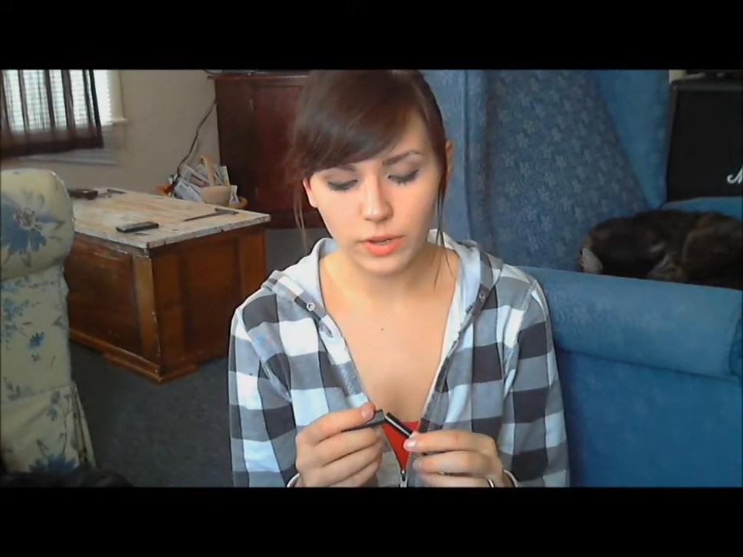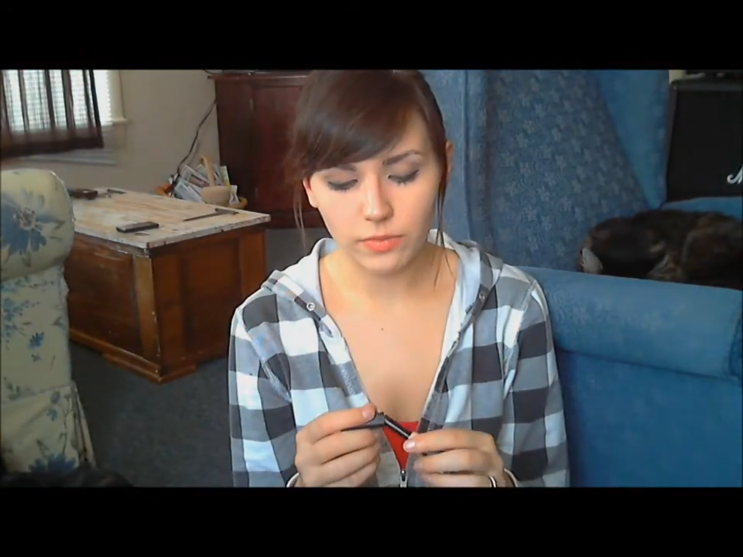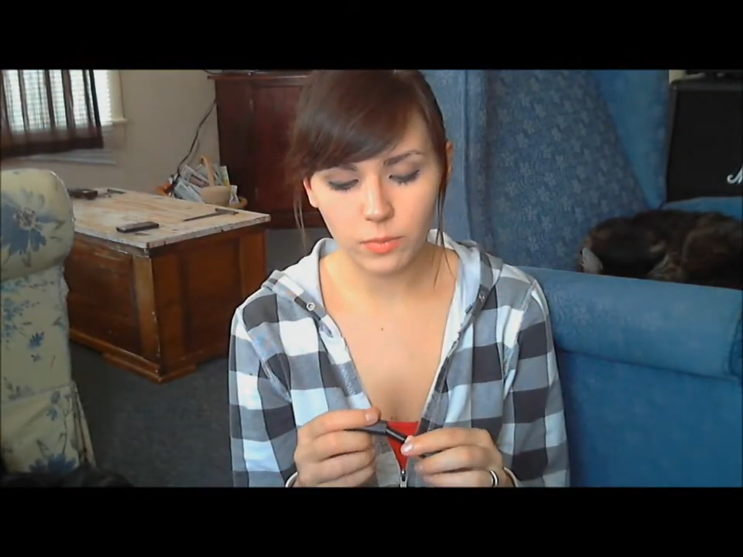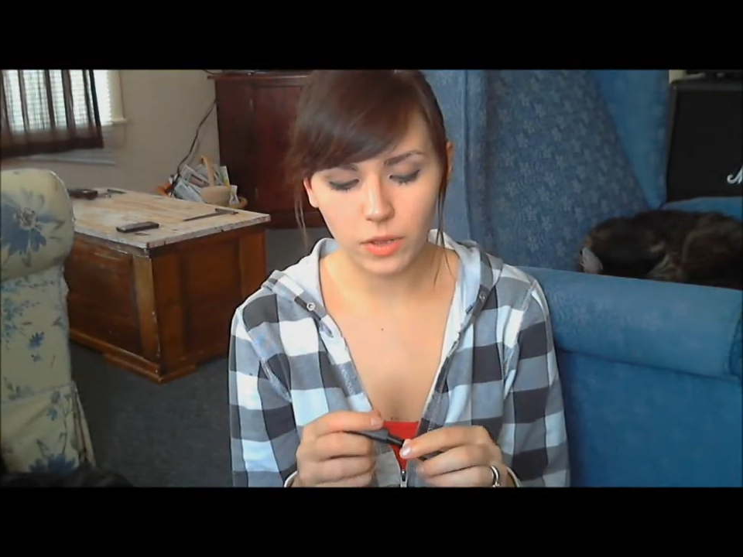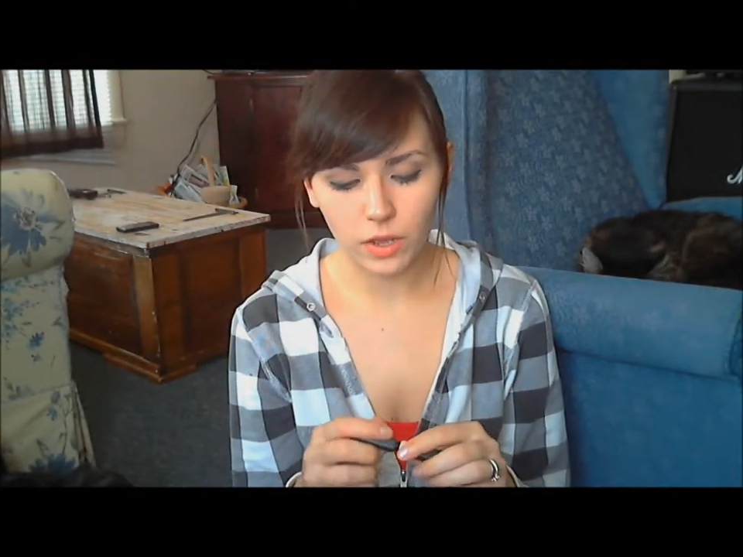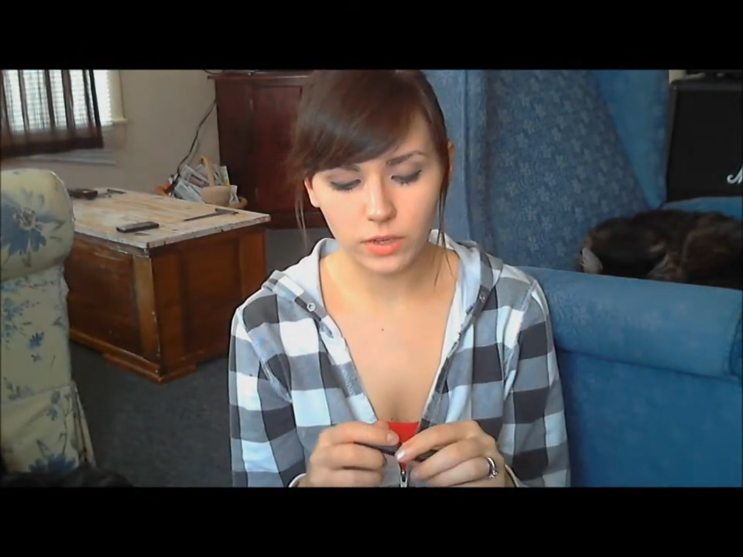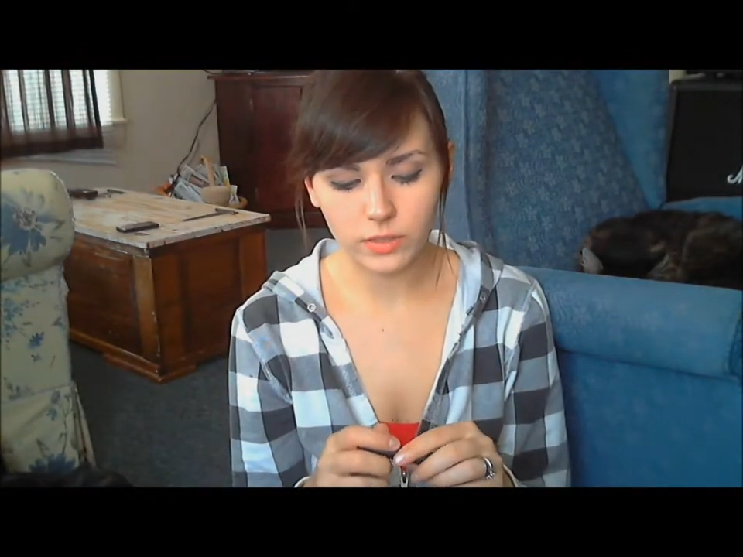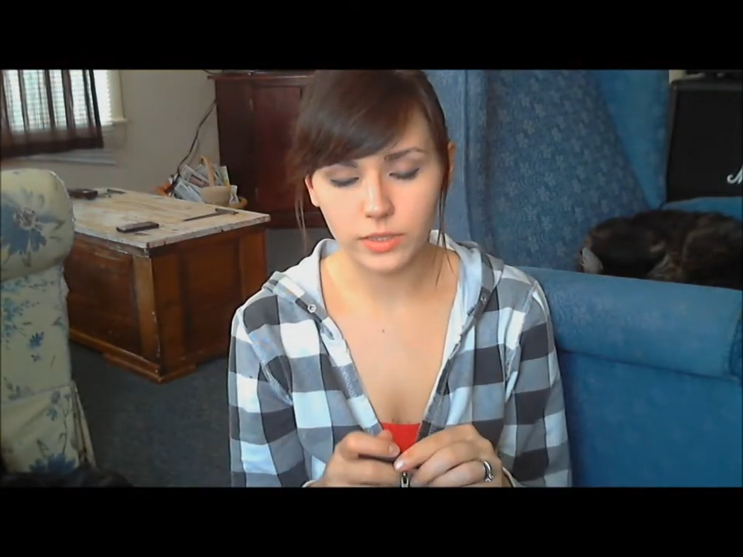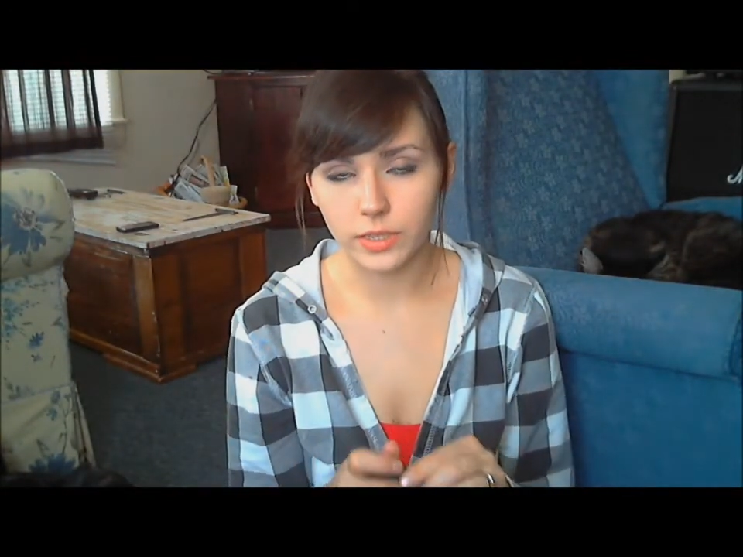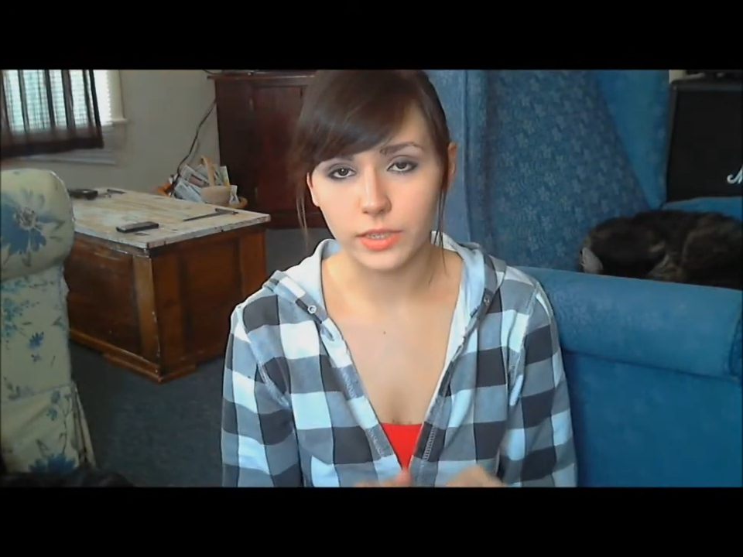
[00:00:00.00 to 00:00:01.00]
have the
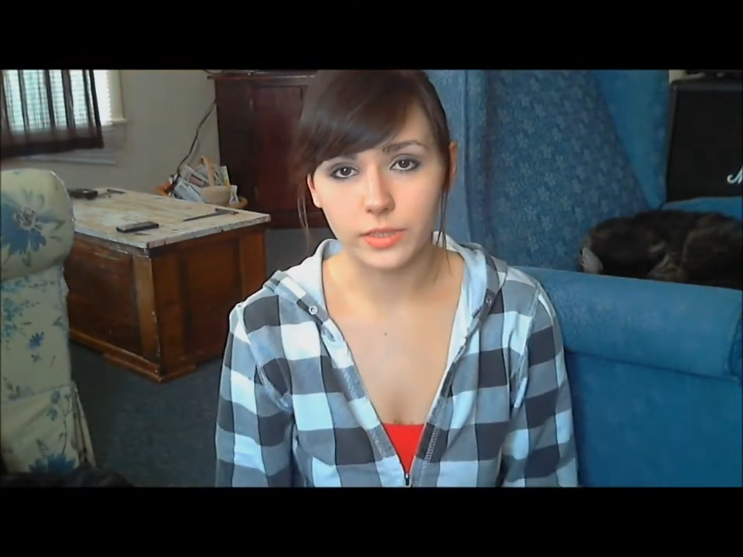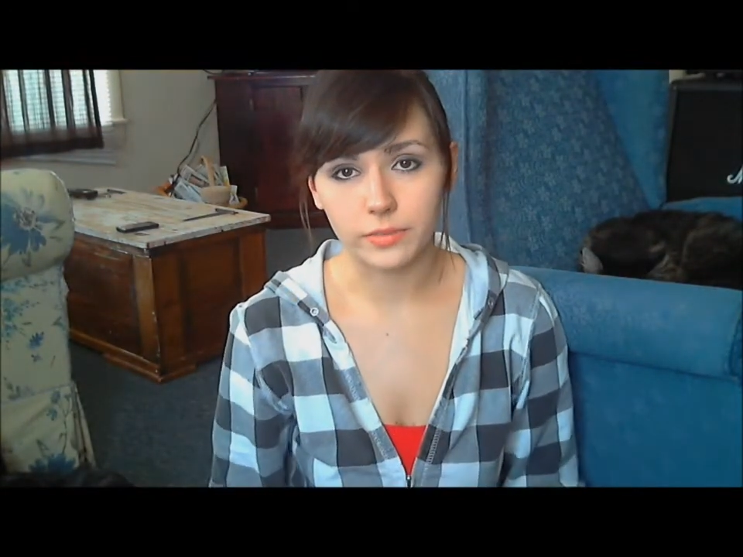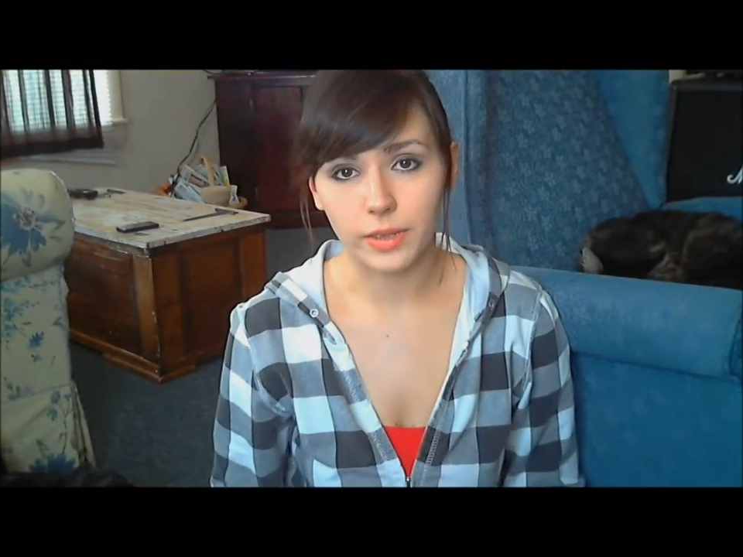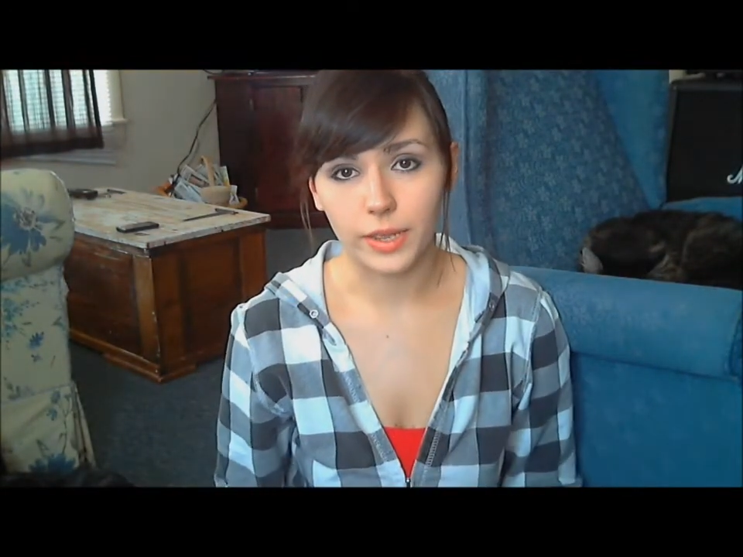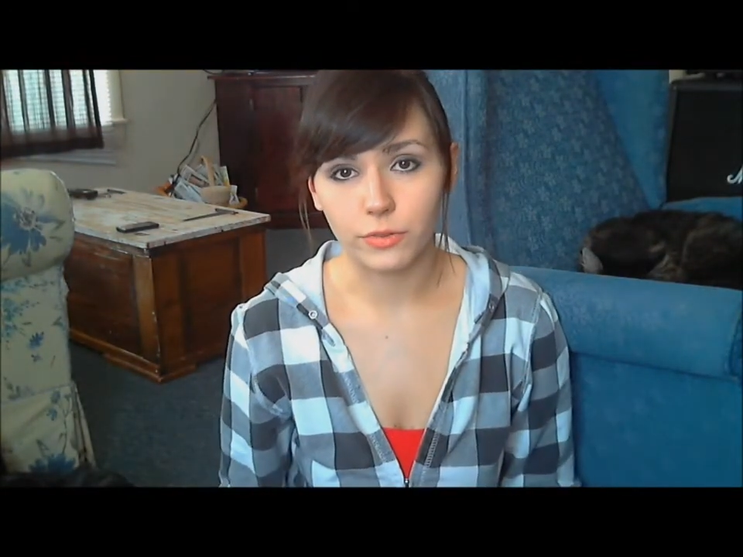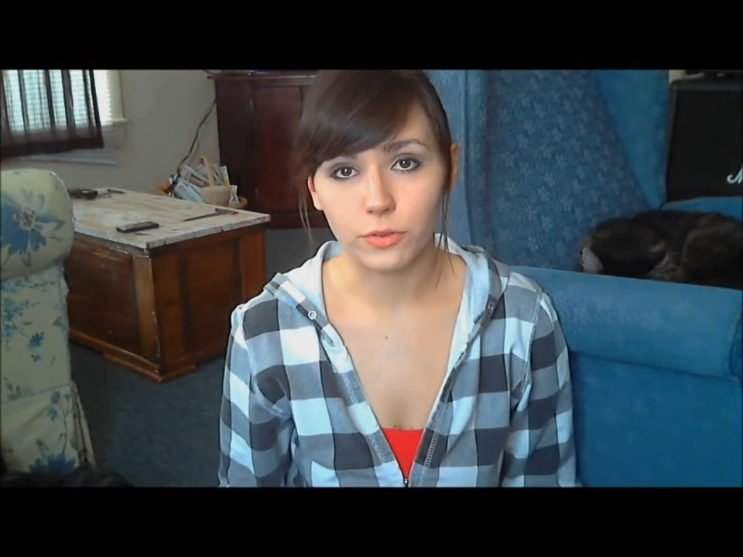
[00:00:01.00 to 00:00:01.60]
box because I